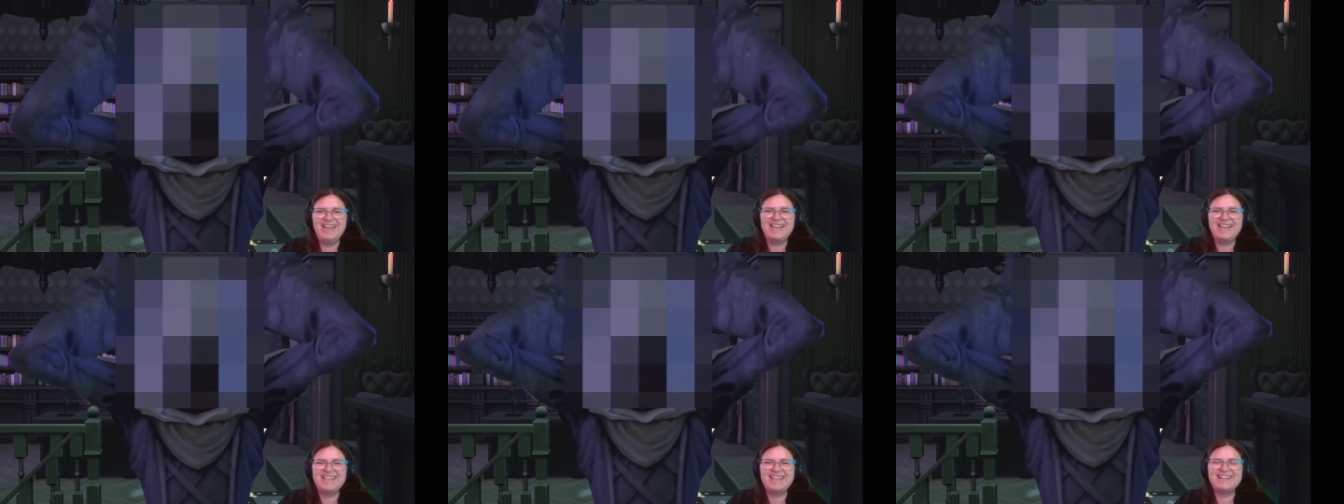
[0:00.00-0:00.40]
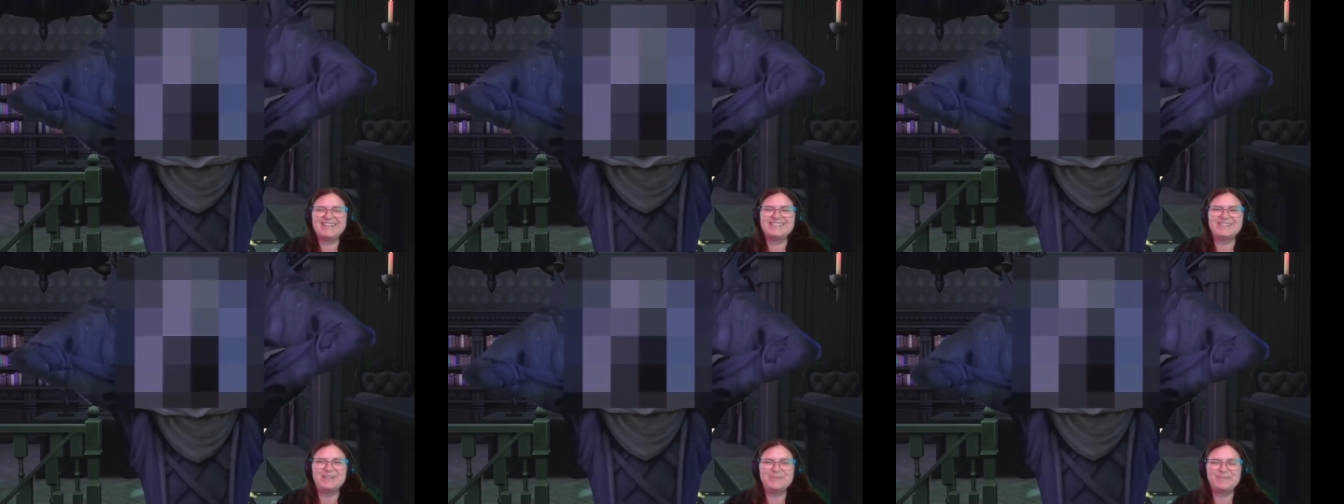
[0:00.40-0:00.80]
and then
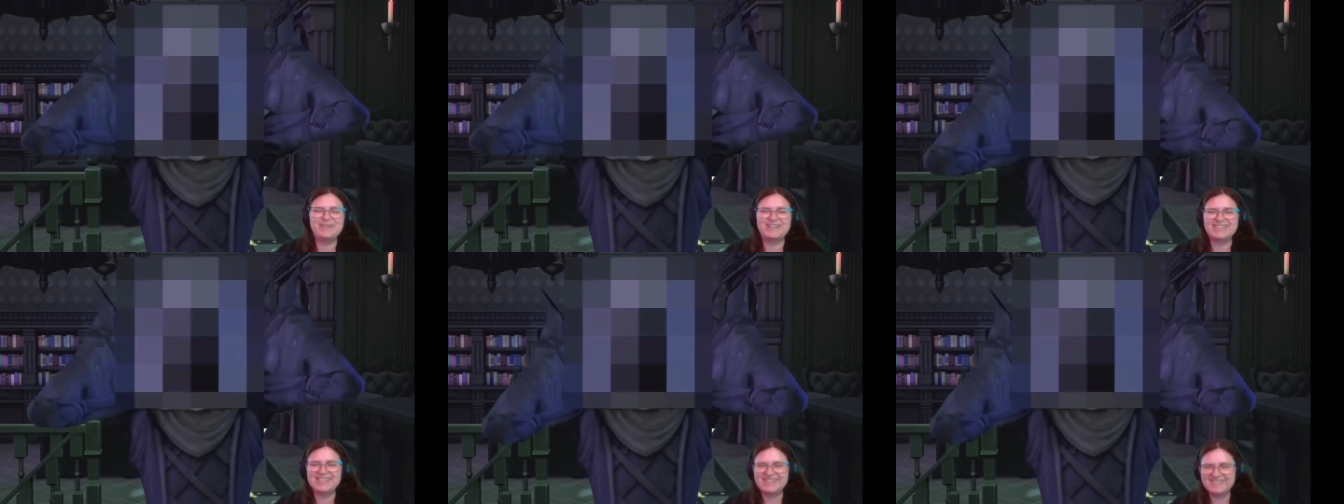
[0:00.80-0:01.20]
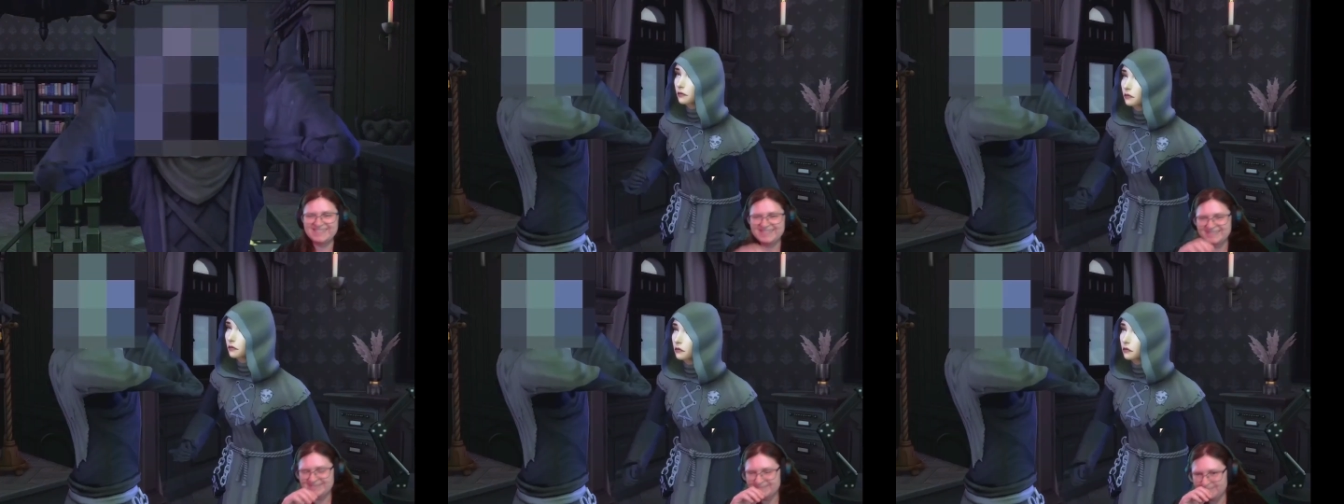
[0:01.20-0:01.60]
it's all blocked out.
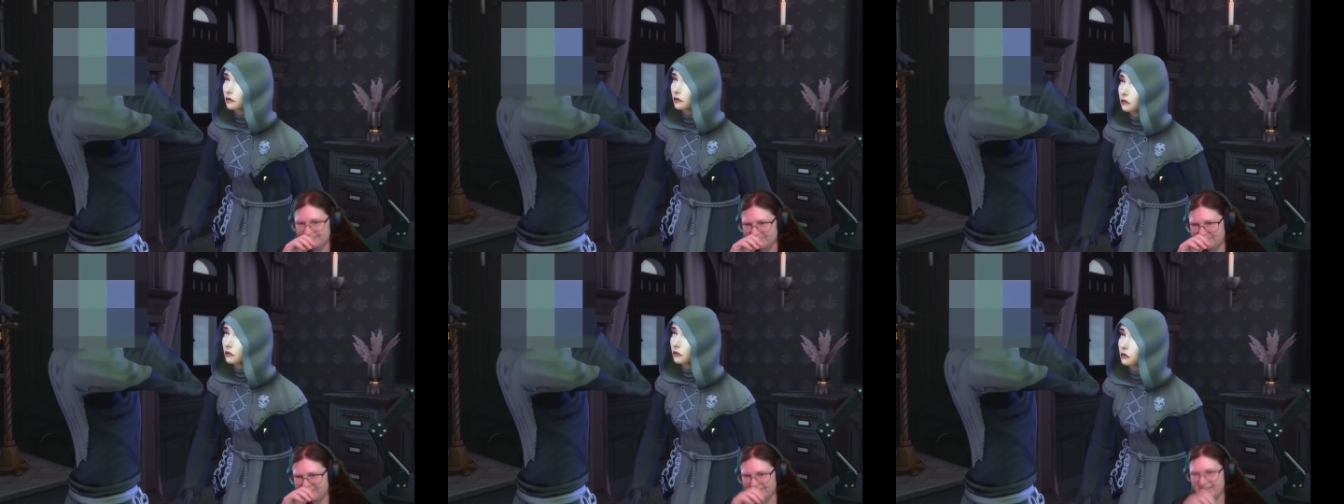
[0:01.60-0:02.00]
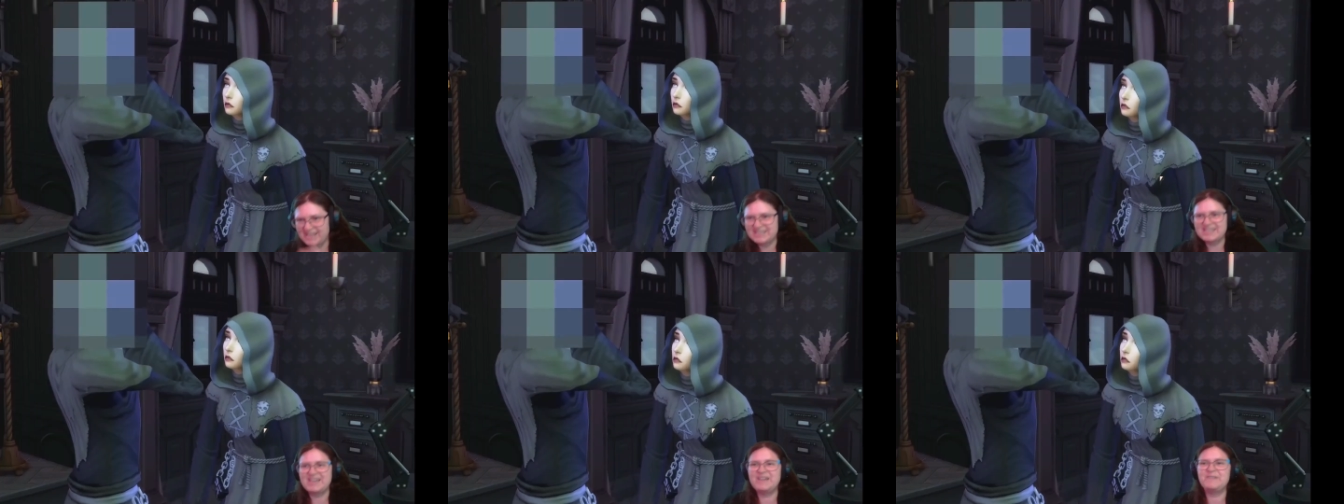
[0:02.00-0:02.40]

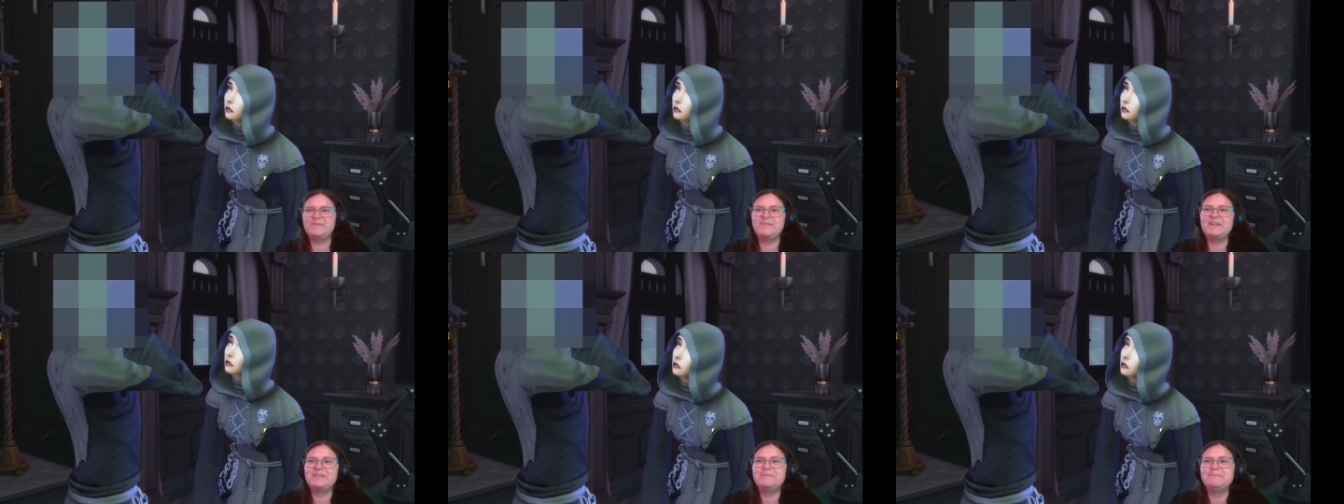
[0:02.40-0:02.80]
That's kind of fun.